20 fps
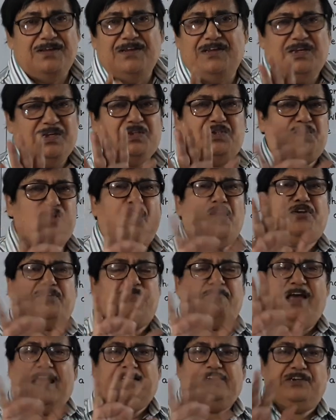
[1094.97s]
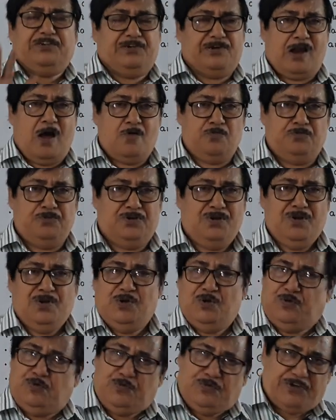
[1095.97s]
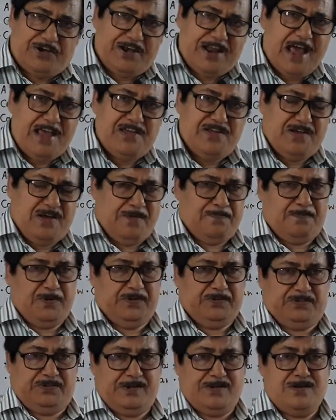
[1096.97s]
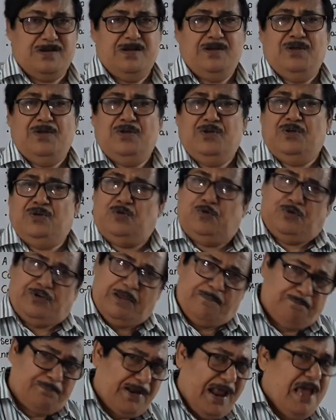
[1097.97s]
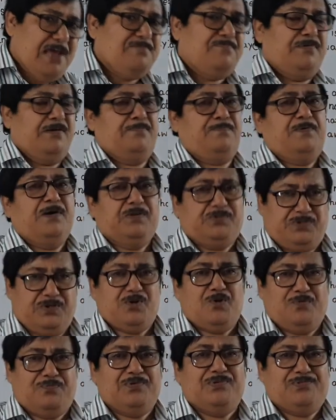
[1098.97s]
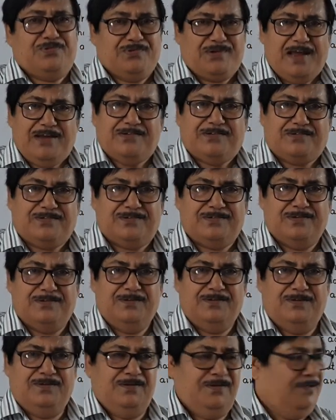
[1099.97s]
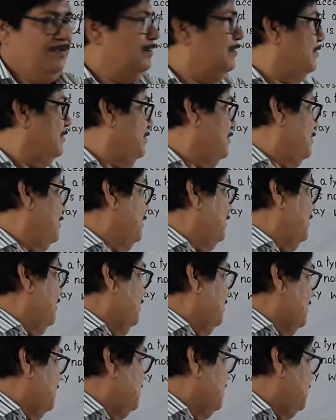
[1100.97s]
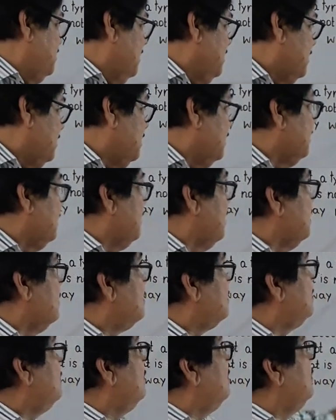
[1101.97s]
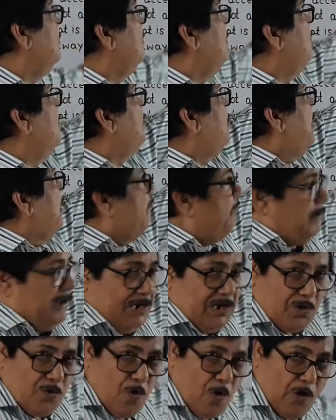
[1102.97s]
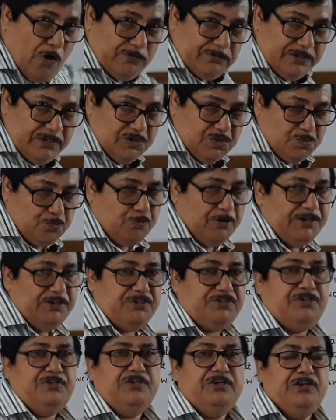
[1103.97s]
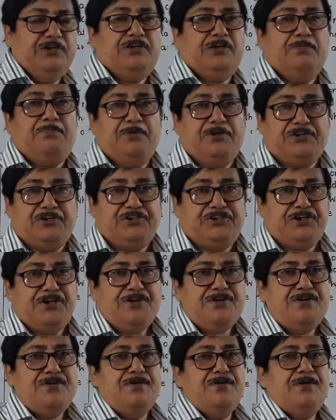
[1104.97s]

is not a valid ground to deny a person, to deprive a person of his right. This is the leading case covering all these points. Interpretation